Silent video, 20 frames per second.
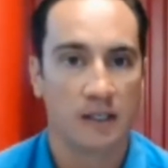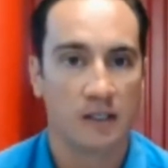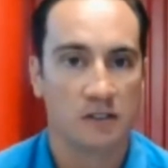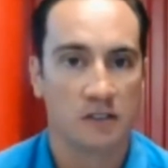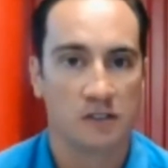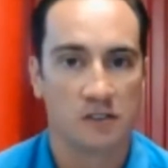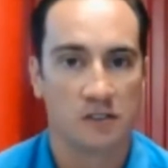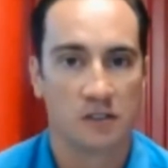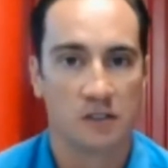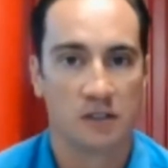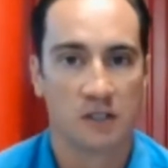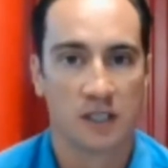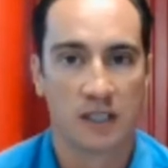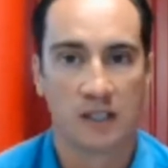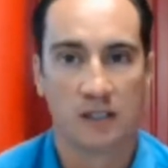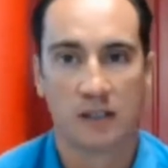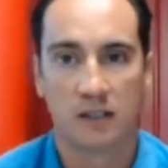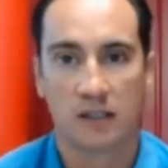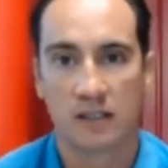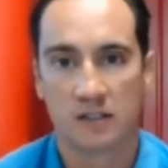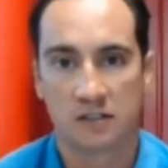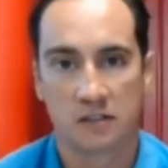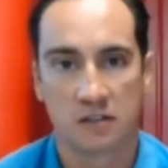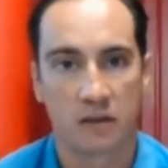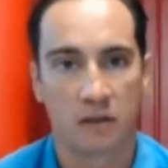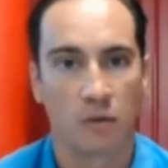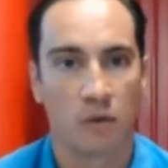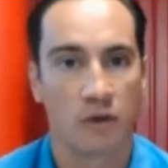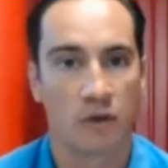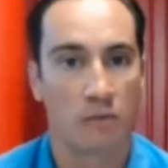So certainly
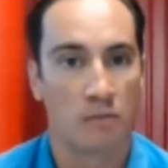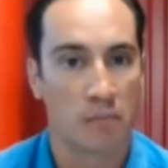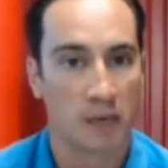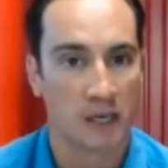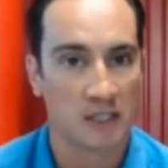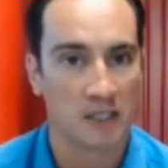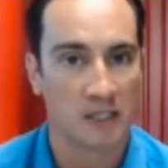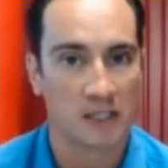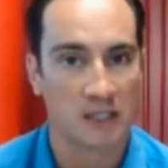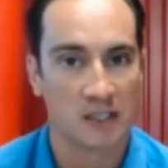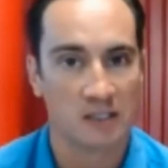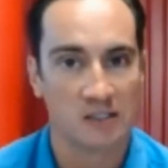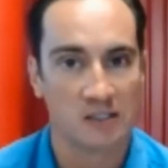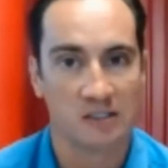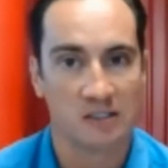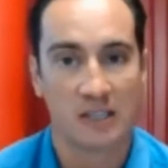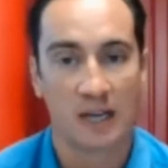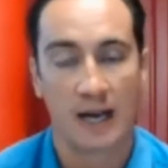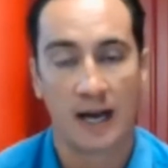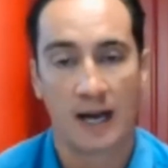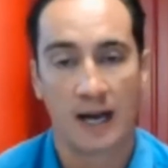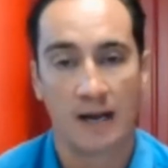considering what your budget is,